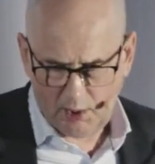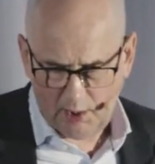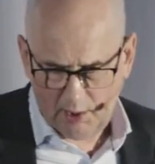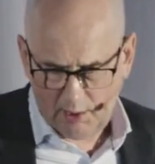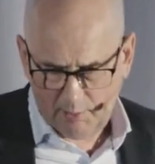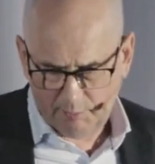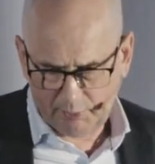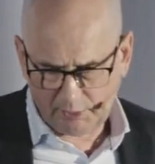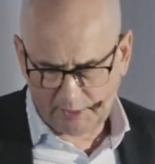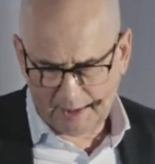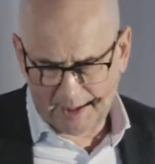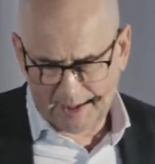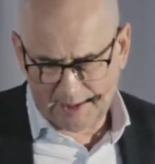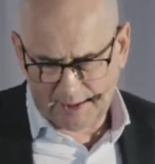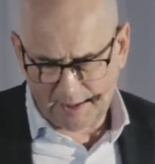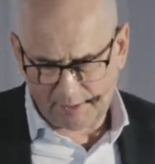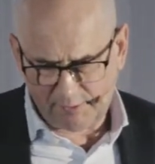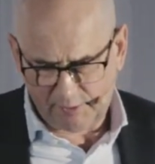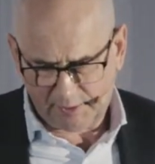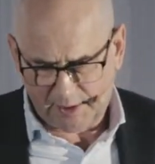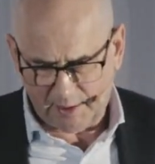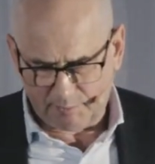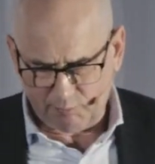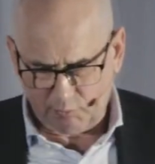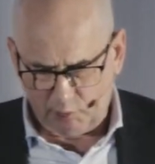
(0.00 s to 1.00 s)
But then as
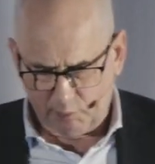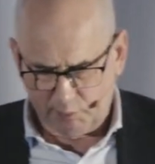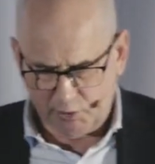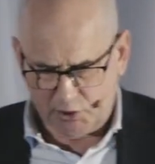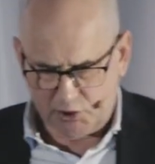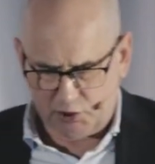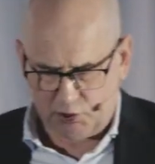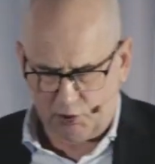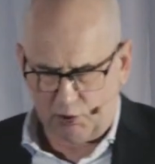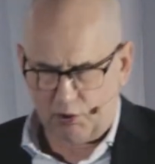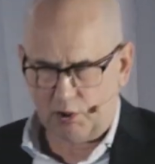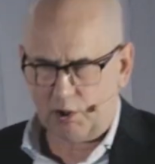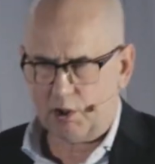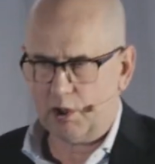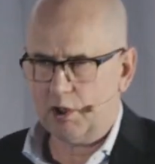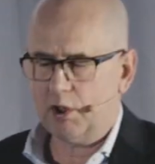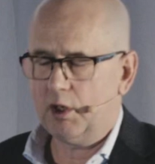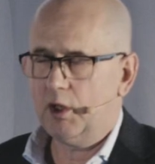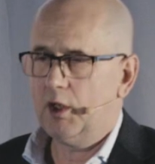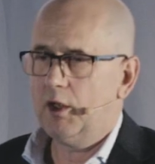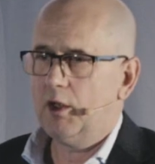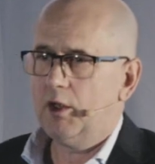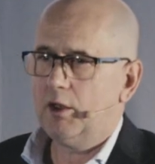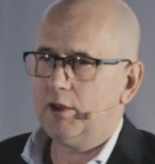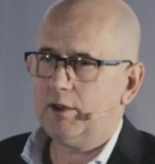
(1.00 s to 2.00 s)
you get more mature,
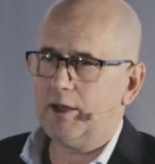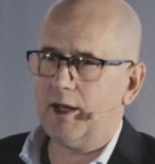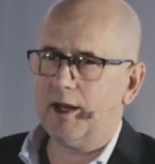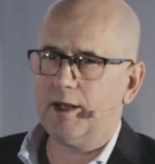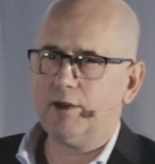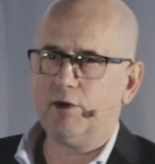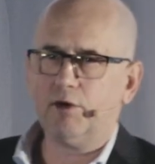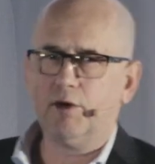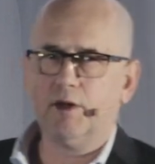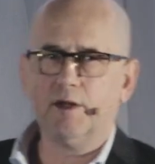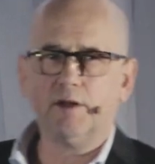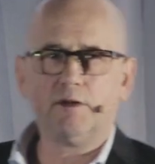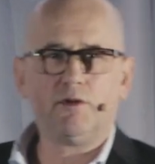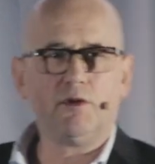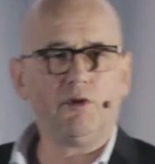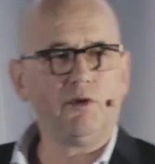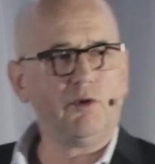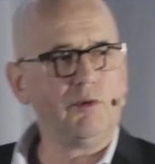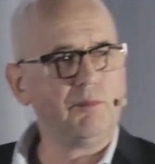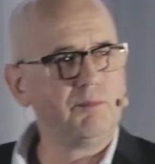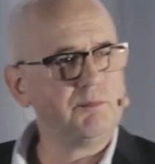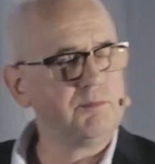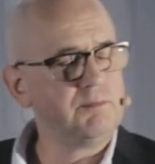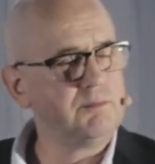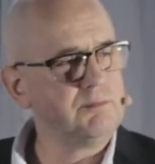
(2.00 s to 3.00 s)
yeah, you're
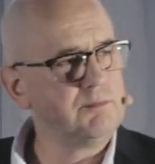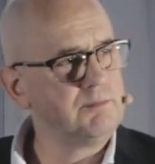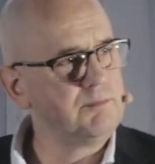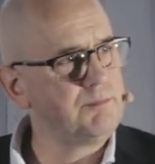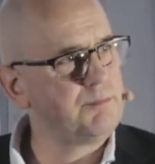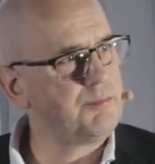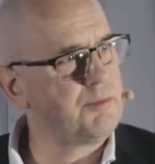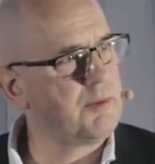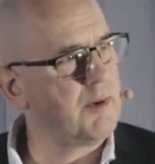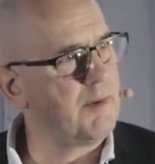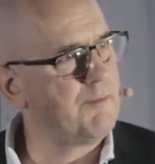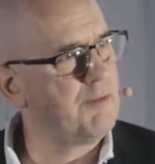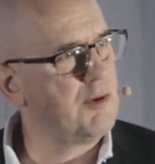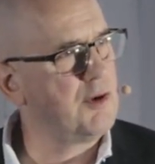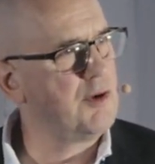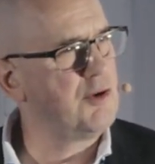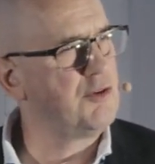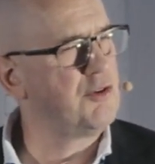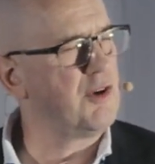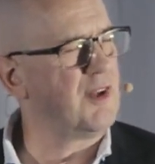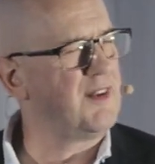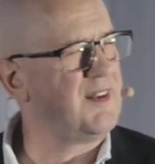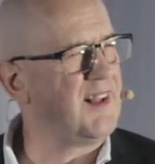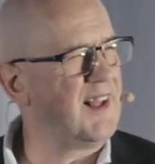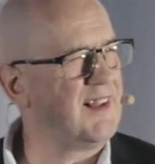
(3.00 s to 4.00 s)
into privileged
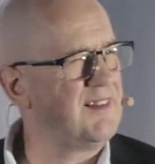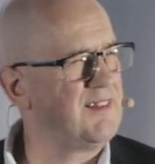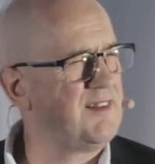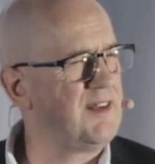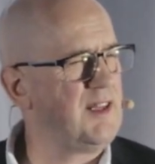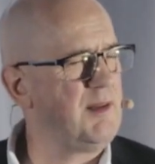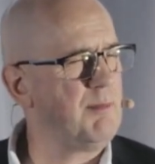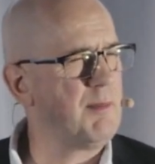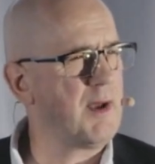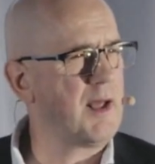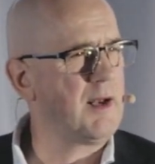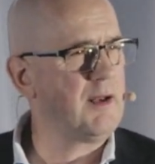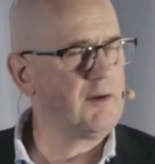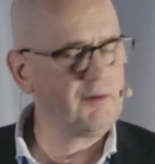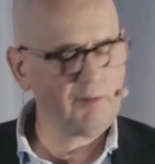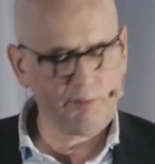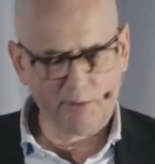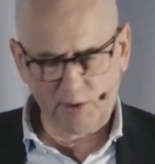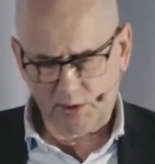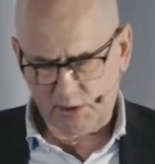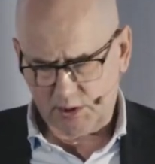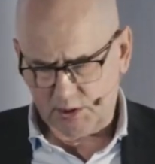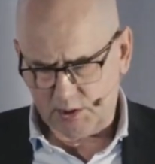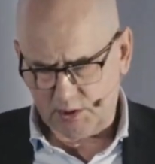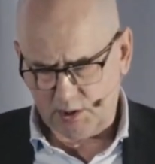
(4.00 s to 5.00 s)
identity
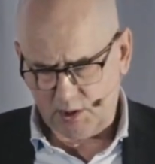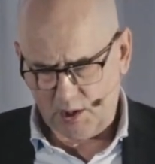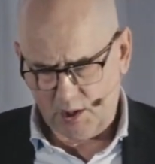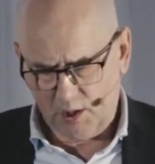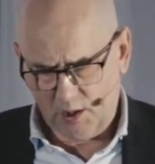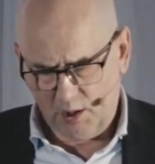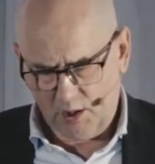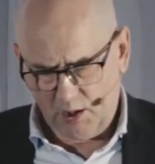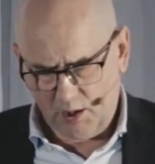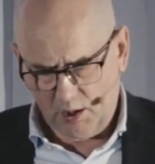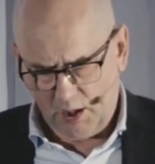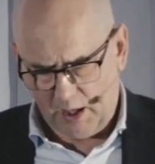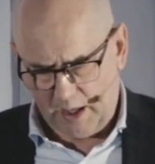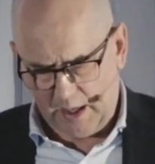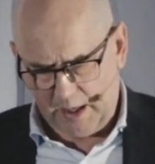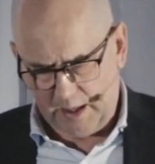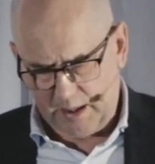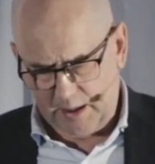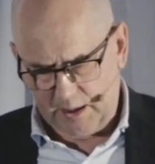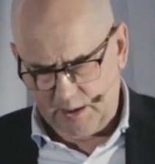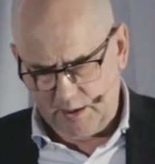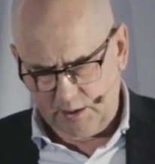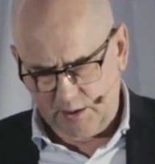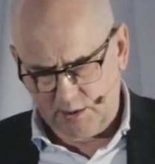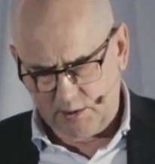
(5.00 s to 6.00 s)
management
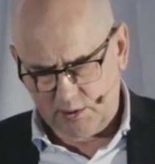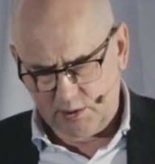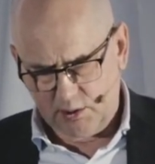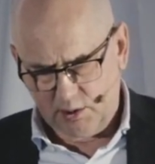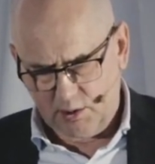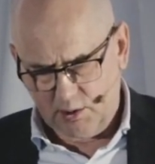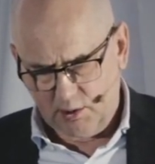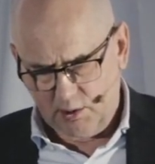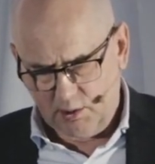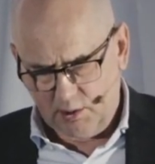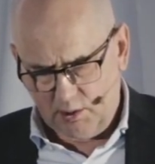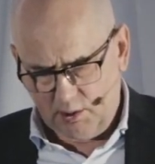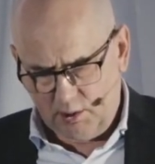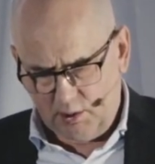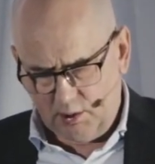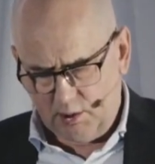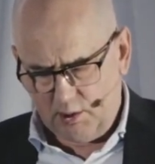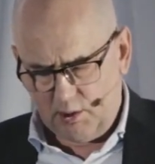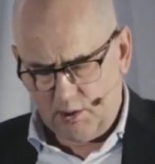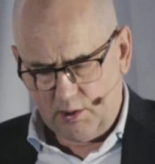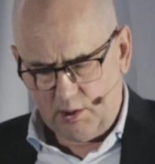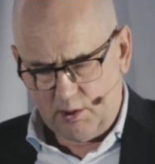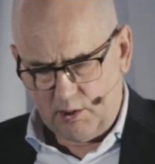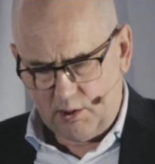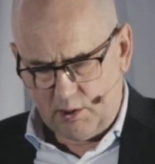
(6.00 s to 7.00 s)
and
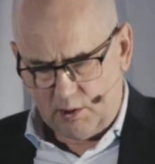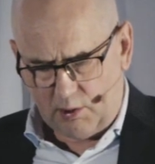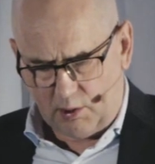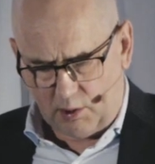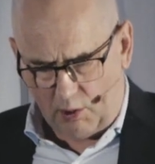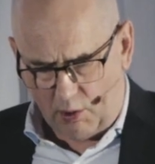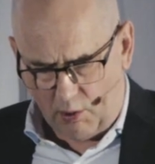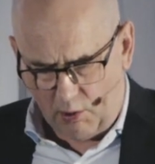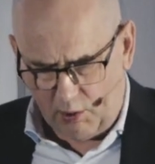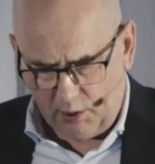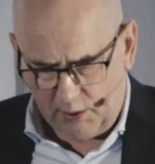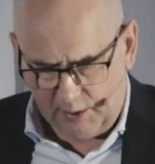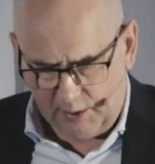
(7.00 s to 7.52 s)
all